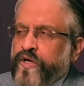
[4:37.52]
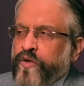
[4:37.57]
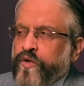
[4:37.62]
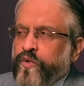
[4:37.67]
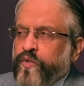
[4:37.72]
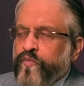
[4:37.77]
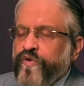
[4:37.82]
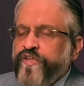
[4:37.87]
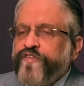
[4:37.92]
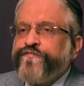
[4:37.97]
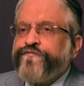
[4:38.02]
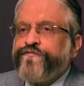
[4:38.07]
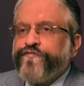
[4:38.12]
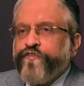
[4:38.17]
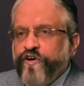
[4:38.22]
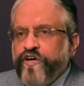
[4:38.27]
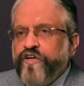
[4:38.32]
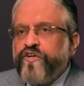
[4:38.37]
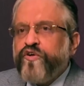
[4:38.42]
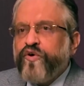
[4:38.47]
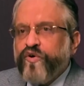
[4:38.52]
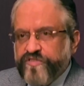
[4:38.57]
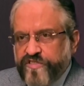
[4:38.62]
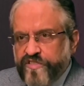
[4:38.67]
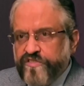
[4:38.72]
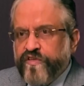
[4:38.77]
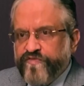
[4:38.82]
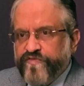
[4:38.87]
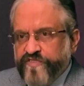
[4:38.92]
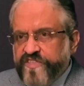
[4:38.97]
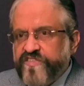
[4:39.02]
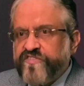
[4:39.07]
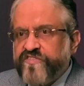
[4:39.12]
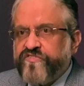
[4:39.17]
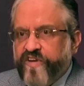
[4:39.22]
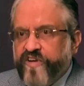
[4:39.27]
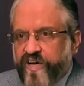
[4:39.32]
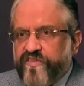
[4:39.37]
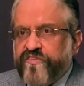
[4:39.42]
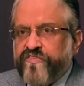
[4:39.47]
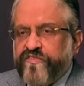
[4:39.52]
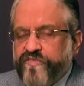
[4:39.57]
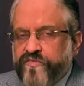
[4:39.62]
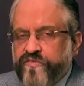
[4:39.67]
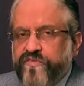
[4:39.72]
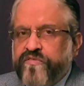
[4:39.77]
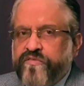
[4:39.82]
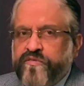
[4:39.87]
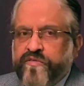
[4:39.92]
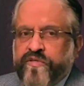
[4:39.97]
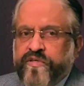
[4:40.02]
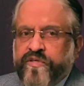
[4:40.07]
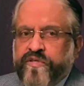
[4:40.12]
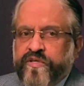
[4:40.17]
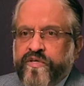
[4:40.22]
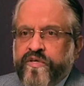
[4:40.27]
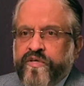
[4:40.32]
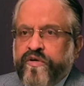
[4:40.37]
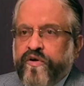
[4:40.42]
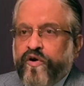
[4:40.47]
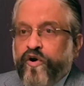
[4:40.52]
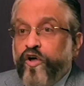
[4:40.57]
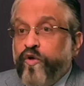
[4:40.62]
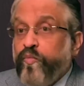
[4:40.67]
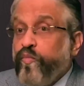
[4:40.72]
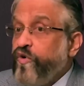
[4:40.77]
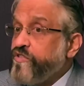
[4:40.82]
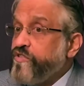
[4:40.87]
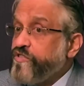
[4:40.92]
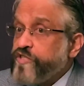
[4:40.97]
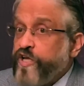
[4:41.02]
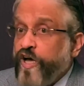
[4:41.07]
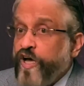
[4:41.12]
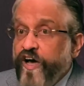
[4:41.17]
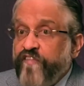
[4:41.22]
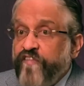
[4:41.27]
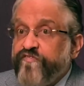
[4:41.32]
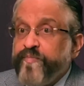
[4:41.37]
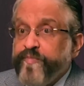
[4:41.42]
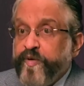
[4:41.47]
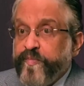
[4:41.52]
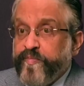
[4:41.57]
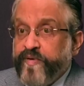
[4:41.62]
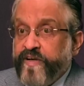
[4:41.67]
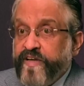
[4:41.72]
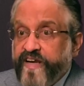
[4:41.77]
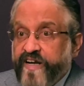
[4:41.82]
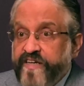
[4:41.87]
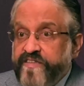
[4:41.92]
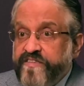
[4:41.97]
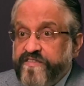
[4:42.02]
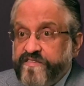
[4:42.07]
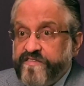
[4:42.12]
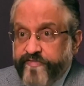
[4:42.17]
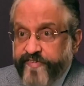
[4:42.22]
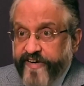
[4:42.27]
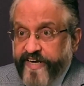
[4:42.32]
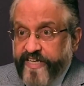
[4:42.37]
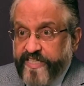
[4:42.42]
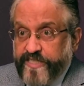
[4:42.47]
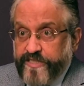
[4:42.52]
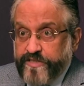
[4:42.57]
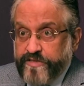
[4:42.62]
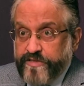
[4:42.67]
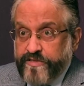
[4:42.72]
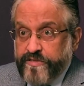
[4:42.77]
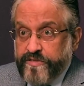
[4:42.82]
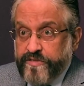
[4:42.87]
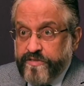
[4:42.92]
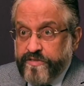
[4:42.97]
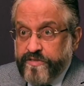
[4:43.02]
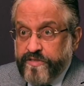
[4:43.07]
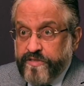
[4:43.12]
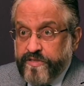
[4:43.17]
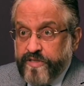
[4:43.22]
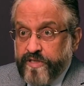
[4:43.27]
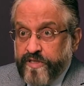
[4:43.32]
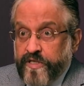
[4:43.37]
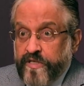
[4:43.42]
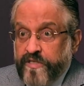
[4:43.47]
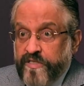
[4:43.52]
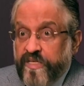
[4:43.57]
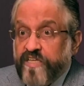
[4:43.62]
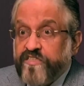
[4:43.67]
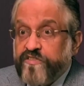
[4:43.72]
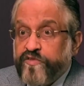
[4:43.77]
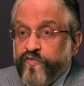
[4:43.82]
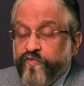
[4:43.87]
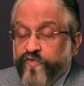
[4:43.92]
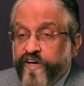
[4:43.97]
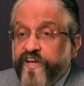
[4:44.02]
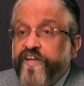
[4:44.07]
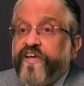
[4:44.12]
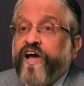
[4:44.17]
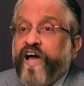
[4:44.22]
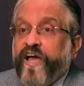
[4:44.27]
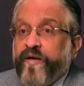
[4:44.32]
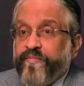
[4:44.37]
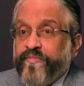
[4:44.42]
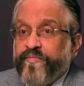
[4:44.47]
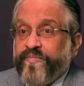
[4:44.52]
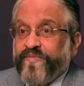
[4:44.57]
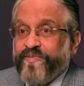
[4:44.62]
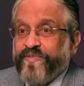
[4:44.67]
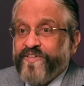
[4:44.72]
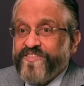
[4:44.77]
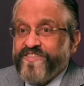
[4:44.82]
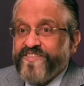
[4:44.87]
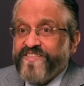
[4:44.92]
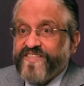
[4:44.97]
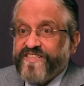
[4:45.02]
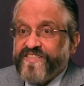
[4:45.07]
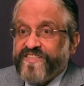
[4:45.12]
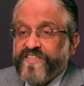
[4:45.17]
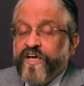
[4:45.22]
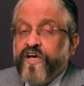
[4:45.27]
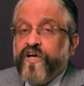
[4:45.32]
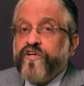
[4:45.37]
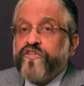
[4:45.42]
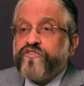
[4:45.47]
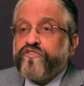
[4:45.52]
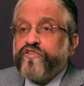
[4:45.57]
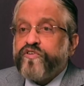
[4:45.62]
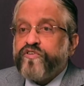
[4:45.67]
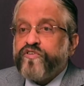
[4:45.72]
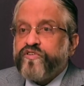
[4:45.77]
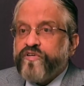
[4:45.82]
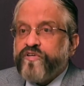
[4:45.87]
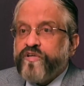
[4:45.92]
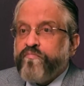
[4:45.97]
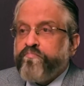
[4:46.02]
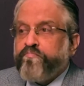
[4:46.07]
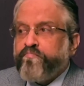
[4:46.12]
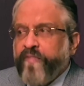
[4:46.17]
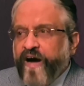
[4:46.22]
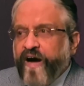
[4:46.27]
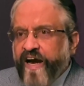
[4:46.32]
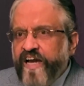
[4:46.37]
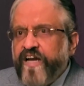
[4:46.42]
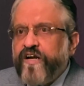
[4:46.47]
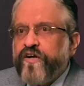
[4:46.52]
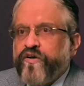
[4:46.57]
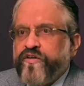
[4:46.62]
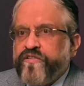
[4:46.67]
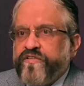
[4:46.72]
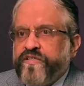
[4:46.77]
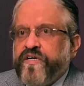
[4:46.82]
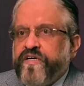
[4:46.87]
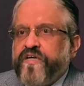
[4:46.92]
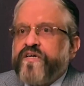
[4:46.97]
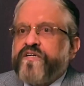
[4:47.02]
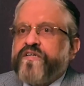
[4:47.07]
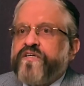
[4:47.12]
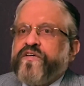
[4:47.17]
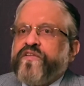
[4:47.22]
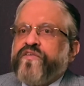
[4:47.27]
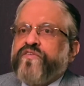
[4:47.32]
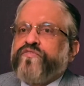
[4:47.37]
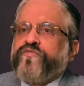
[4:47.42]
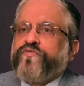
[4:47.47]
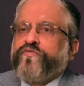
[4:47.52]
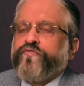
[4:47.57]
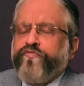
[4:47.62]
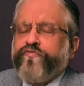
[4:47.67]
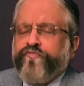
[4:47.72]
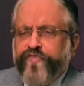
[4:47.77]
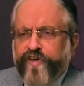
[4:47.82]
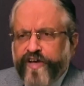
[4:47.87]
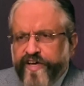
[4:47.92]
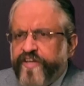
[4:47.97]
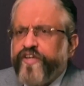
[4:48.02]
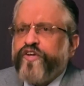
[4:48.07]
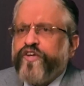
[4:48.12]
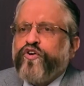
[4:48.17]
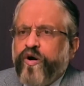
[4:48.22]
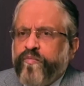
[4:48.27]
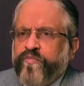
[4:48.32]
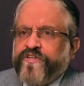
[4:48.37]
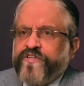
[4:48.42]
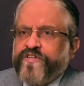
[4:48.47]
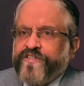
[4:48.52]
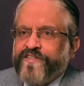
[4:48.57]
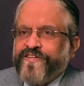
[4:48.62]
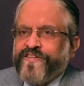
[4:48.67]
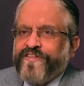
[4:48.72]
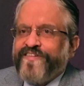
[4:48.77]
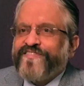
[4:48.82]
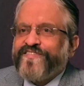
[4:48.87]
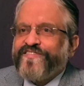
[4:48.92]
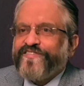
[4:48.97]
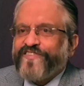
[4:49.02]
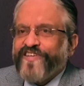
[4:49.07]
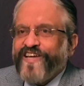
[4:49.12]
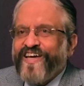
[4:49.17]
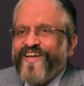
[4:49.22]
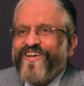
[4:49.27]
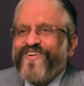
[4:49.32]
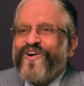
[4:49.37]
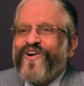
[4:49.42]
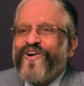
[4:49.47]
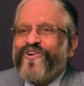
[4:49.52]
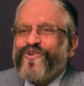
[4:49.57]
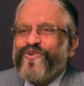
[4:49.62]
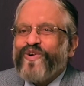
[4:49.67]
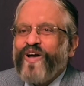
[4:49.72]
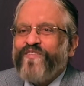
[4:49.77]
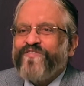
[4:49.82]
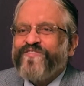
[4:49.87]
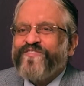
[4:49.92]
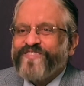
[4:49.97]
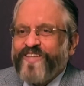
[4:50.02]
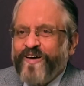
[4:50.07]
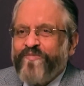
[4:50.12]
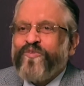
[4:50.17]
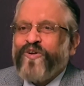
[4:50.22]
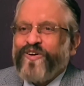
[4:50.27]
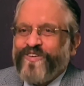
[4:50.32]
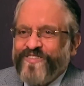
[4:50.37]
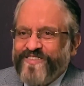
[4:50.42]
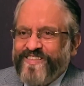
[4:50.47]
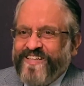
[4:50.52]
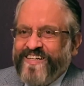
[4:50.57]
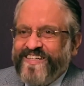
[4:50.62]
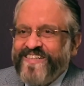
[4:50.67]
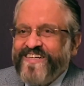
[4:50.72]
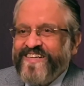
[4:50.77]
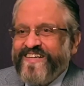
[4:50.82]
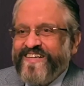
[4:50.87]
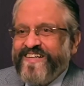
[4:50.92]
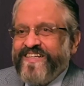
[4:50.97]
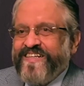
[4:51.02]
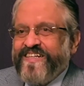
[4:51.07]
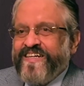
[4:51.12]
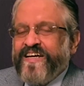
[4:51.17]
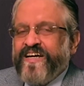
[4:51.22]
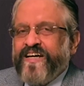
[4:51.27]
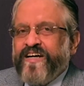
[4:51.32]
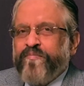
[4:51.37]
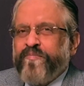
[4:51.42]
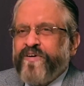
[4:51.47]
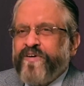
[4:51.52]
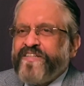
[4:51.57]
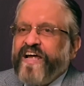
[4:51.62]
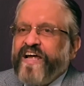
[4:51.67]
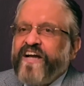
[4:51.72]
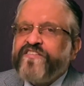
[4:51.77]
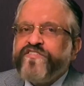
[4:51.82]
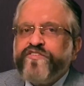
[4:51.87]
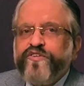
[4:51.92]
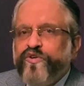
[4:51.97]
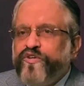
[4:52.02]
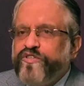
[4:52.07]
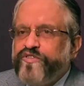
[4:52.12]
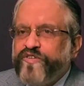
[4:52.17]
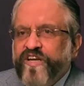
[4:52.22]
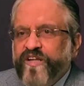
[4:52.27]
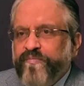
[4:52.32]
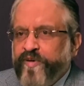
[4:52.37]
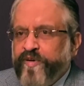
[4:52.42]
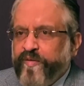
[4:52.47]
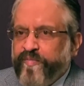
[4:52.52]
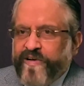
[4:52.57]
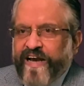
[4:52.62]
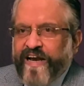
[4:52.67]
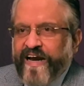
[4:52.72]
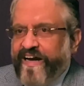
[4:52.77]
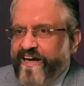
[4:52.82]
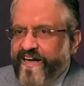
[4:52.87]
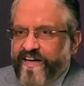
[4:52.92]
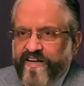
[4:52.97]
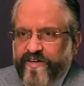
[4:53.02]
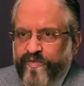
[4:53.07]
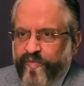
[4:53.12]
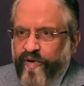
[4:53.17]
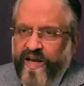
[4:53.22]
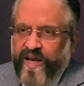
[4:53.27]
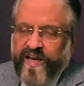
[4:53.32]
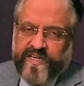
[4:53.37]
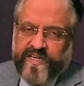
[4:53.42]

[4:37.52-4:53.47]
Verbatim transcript: With full doses of these drugs, almost half the people get these effects. That's a very high percentage. So mild nausea is very common. It's rare not to have some nausea. Okay. But that's usually people handle it well.